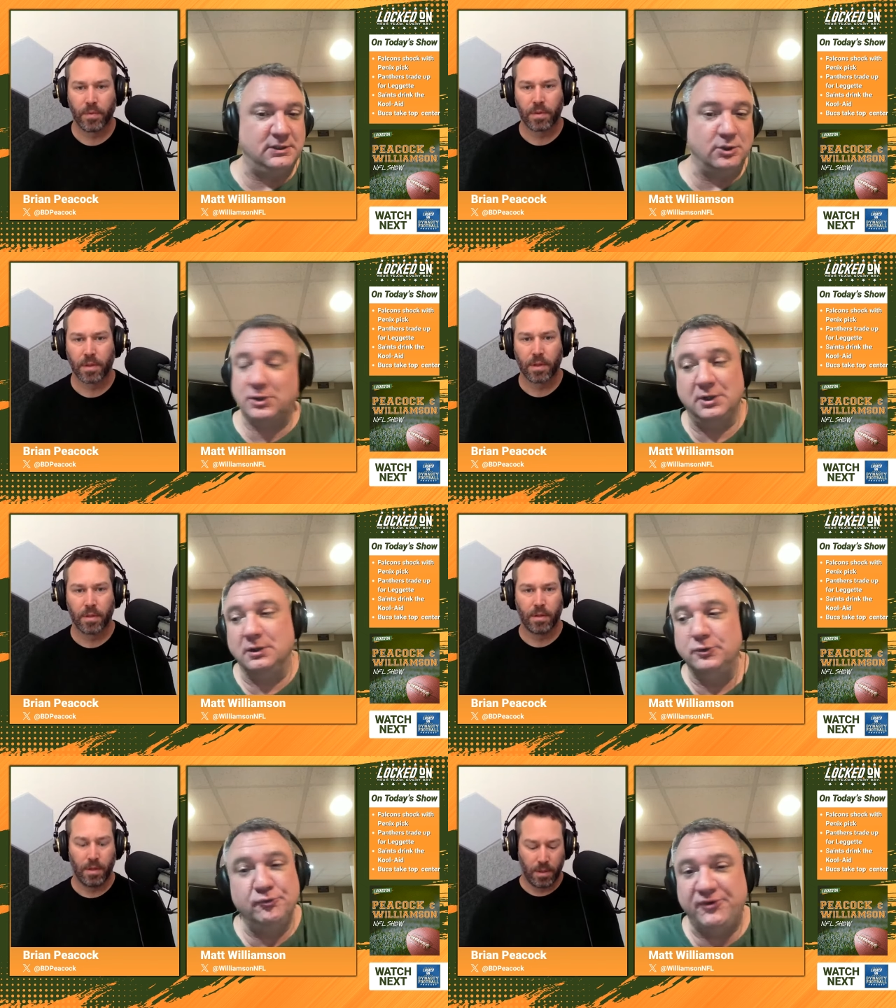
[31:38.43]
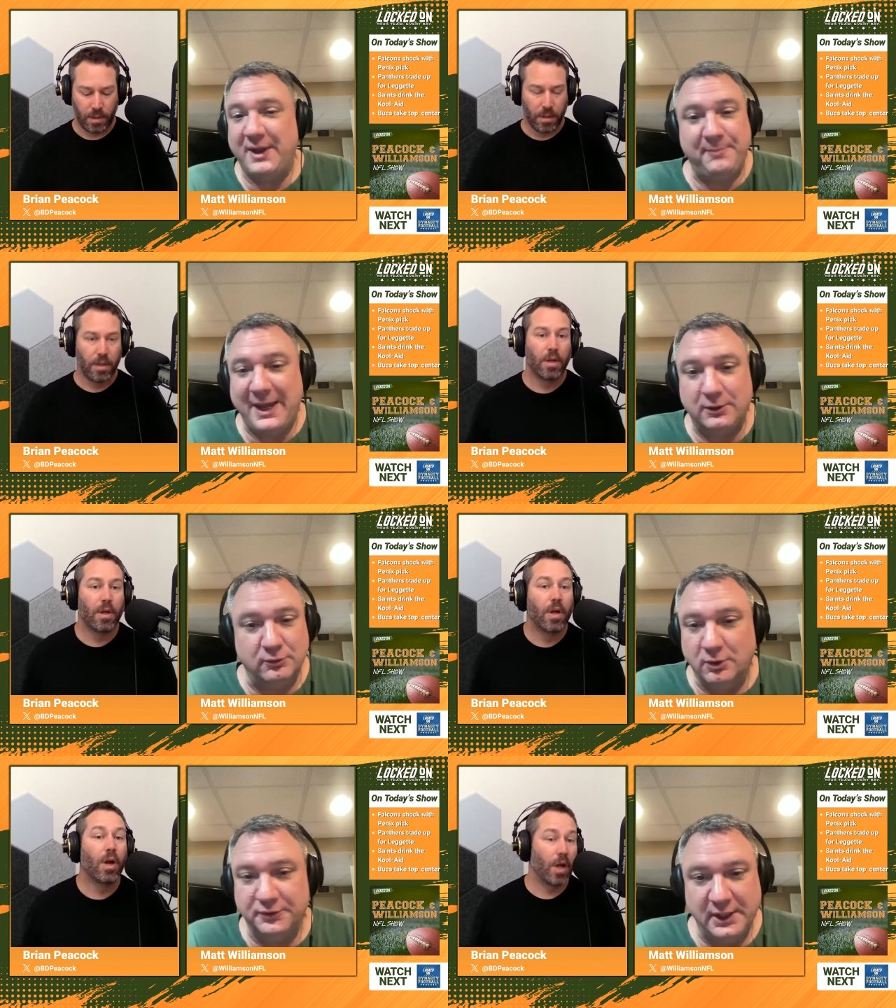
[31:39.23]
Speaker 1: you're going to lose that battle
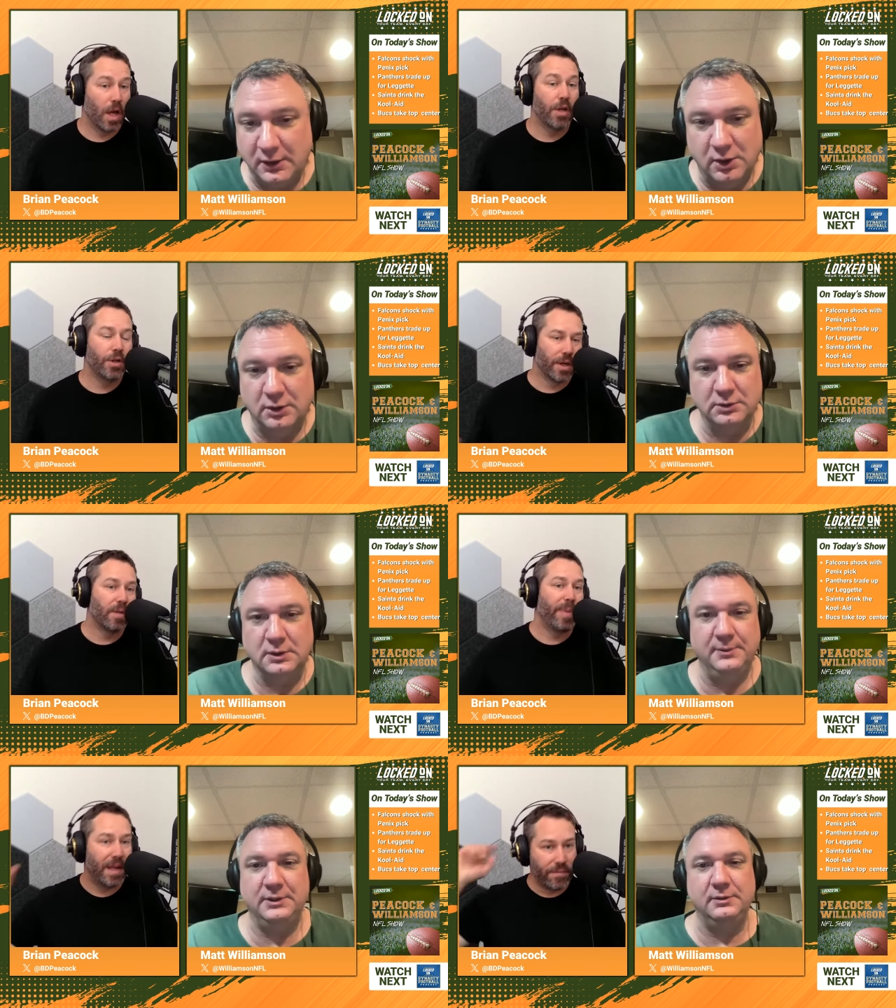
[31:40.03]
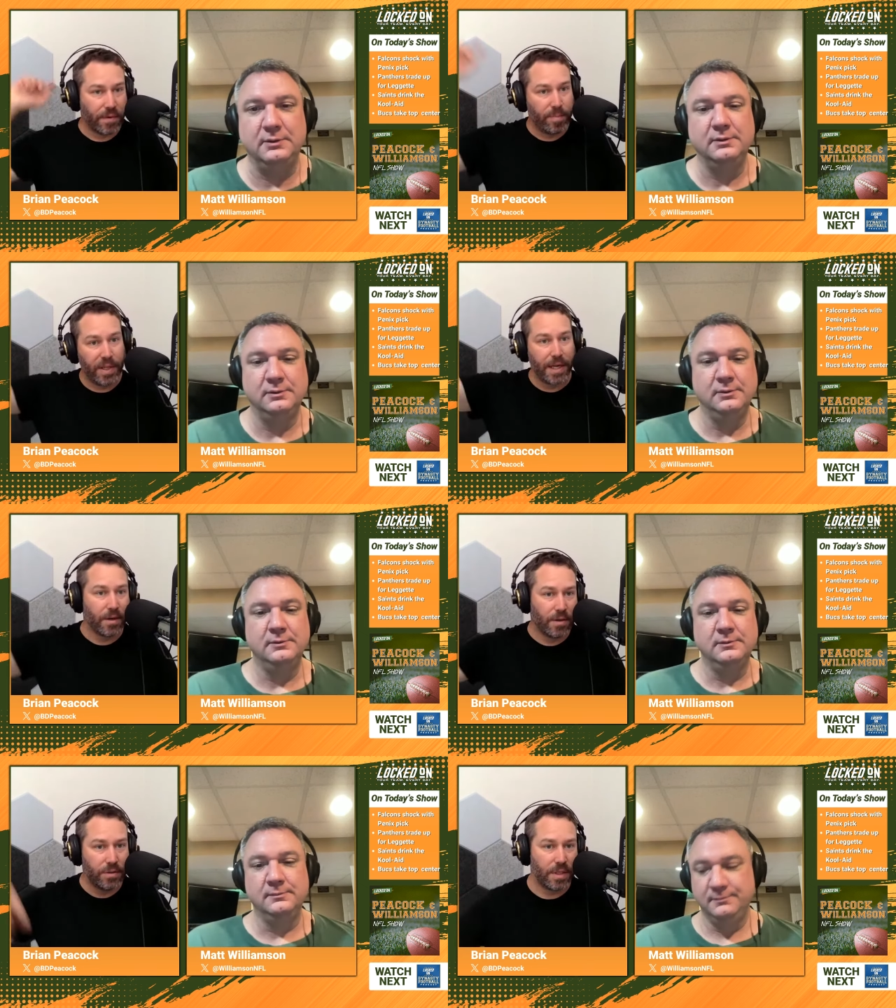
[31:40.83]
all day long. You're going to pay
Speaker 2: for a player
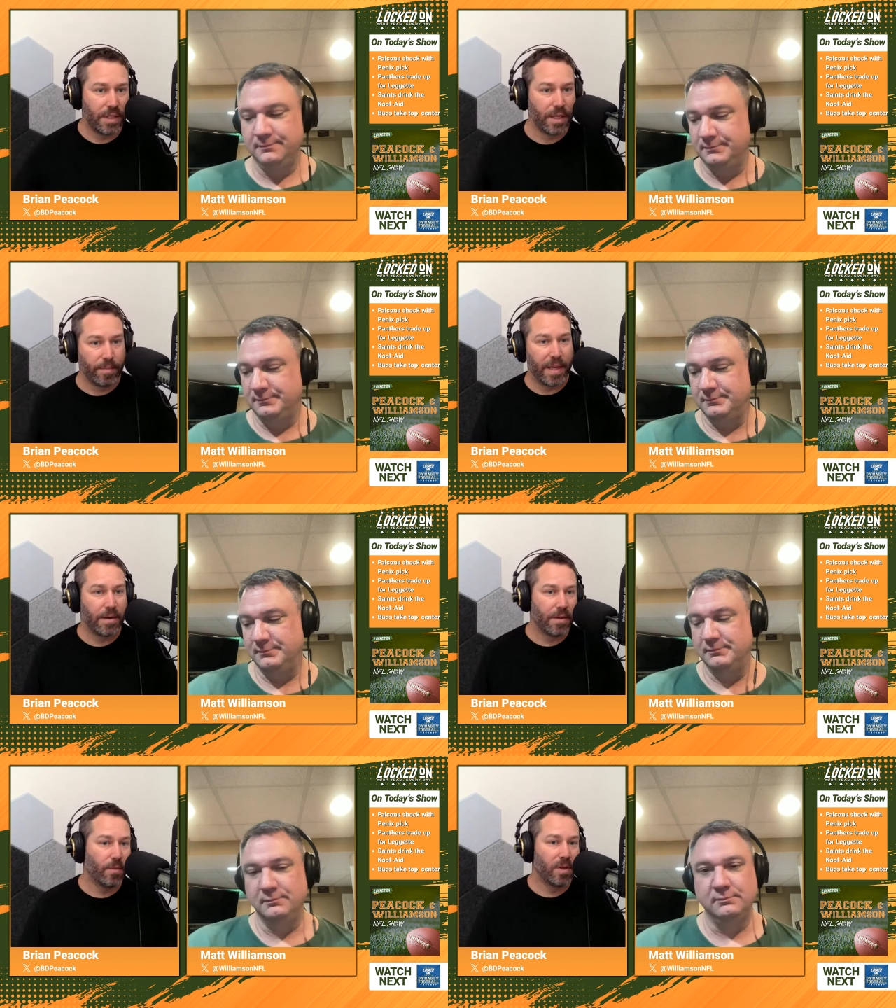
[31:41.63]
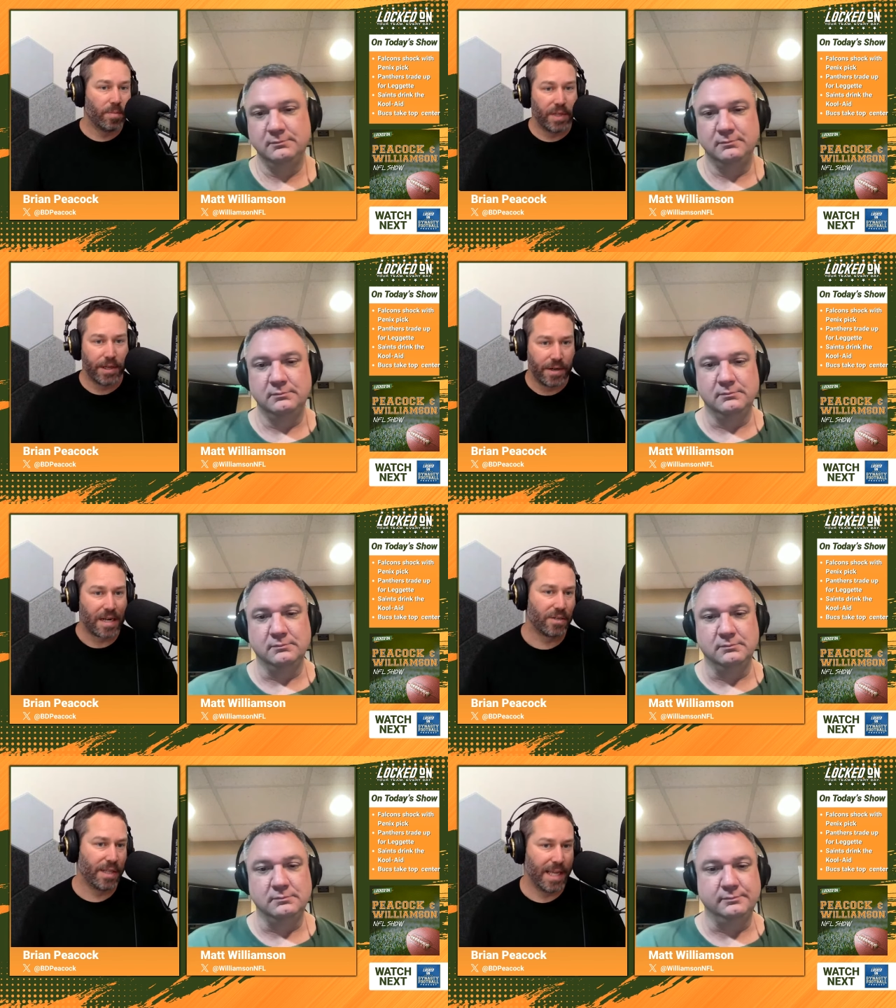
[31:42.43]
who's a tier better than what the player you're
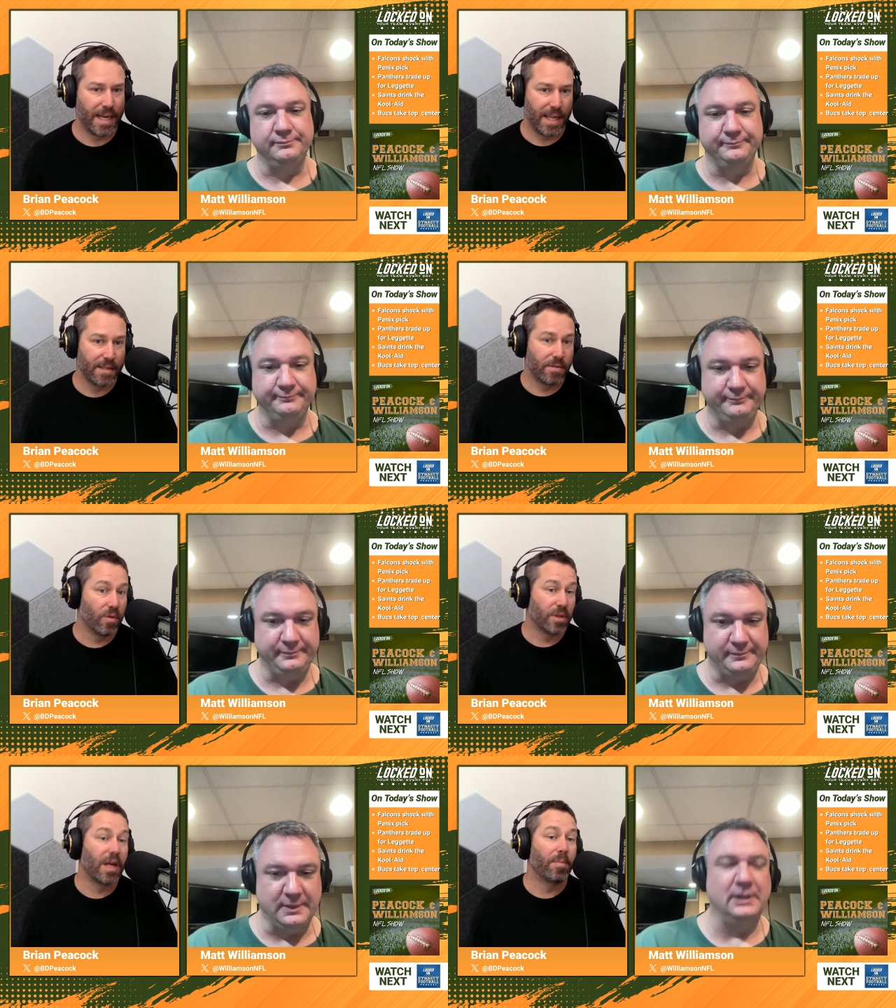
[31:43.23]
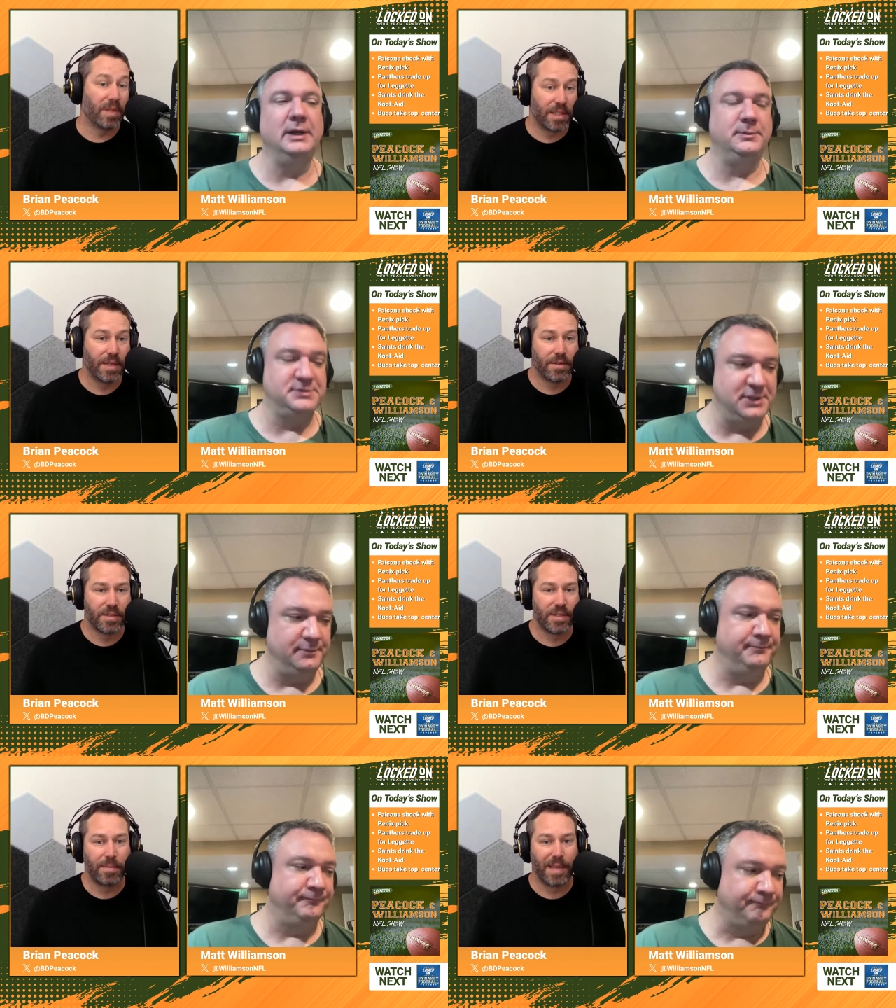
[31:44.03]
actually getting is, or a couple 100%. of
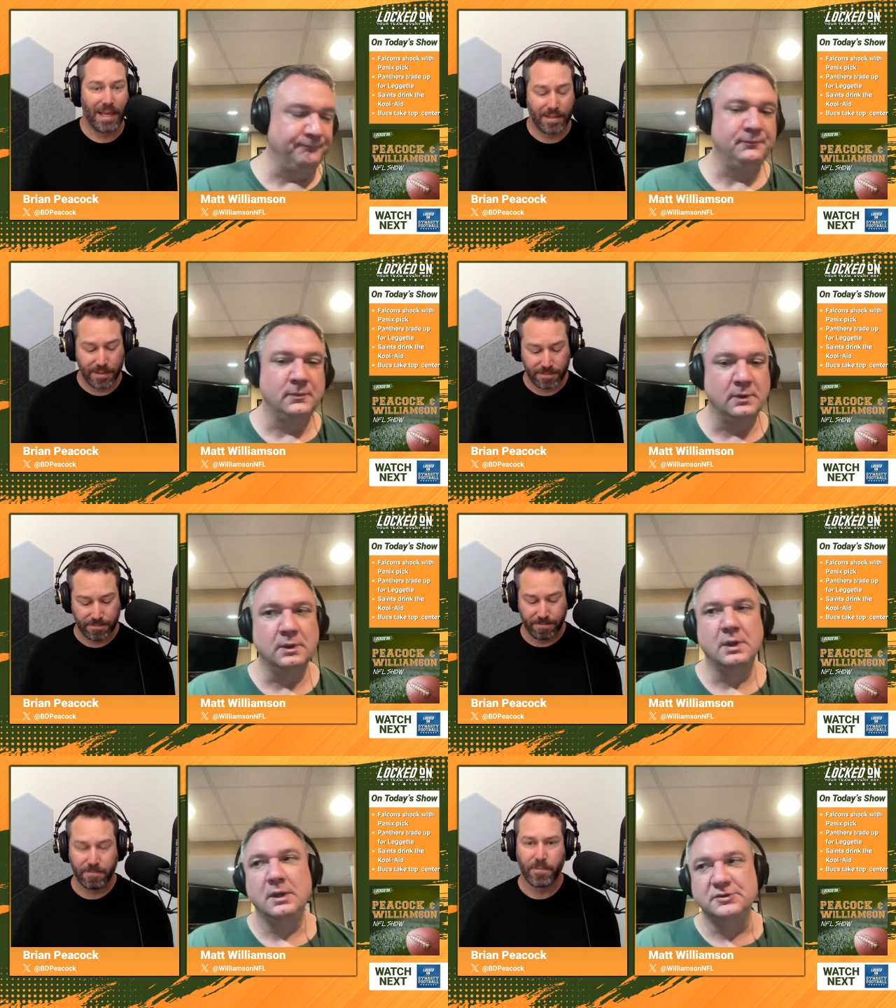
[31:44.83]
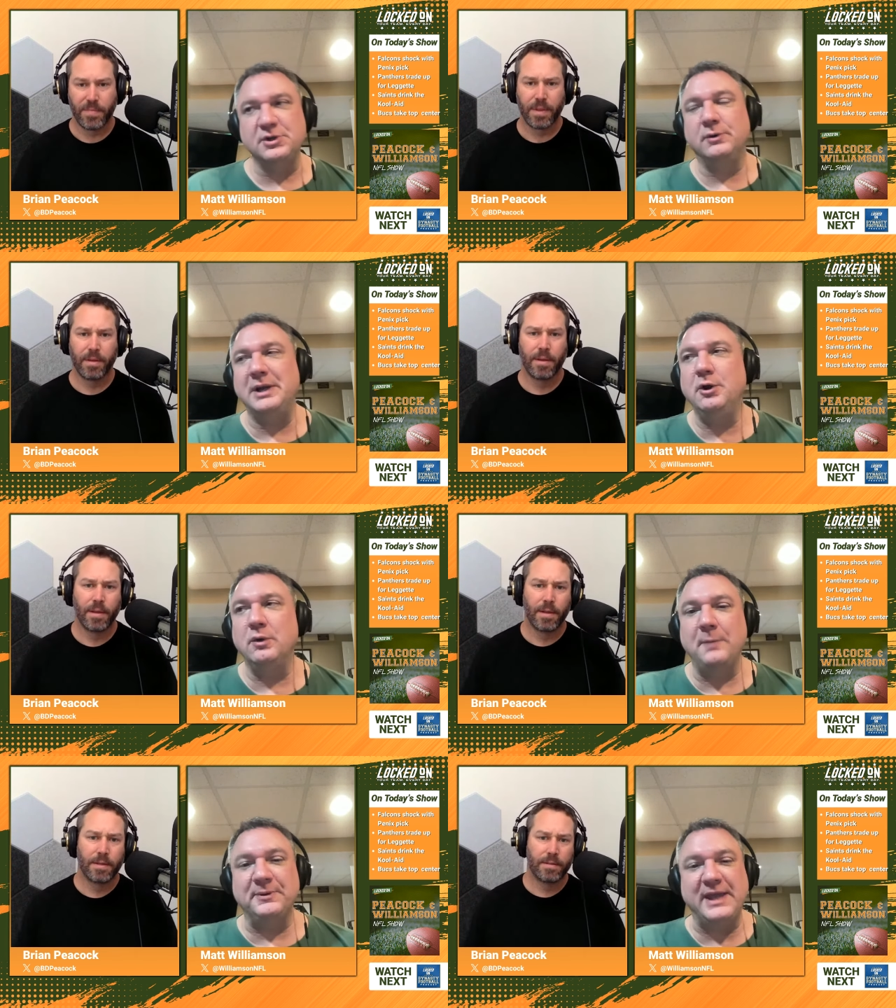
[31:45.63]
in some cases.
Speaker 1: So I know
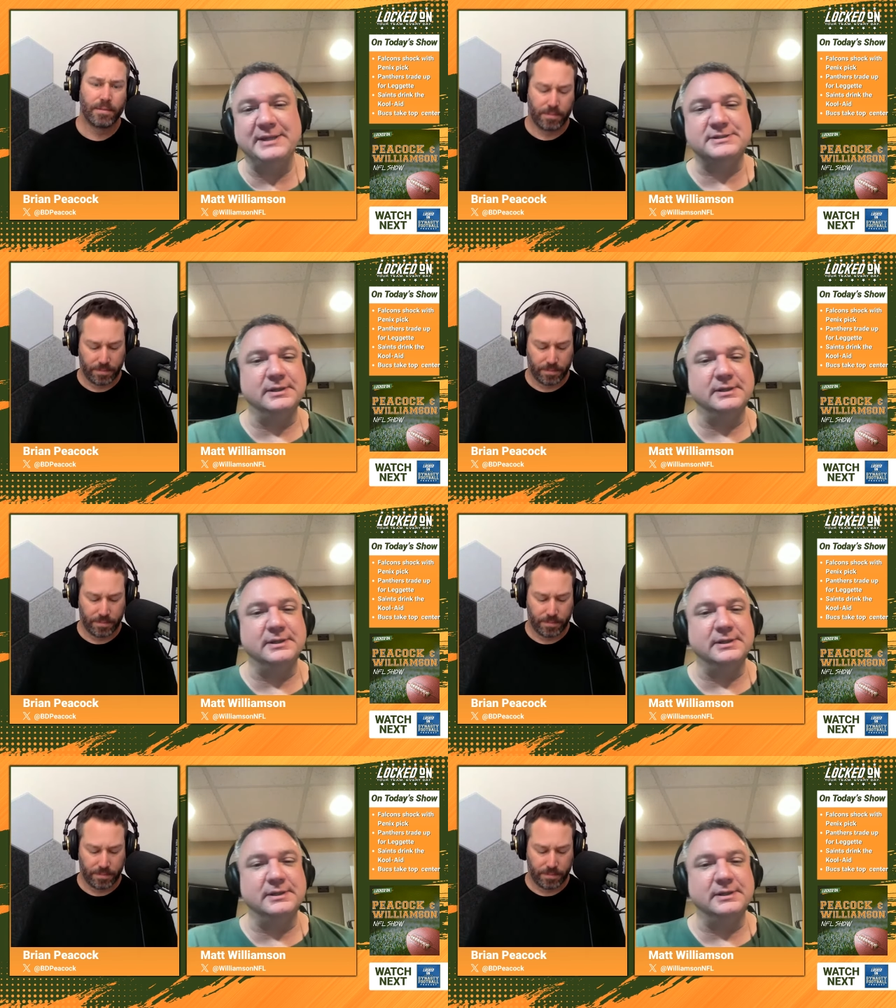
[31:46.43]
we're up against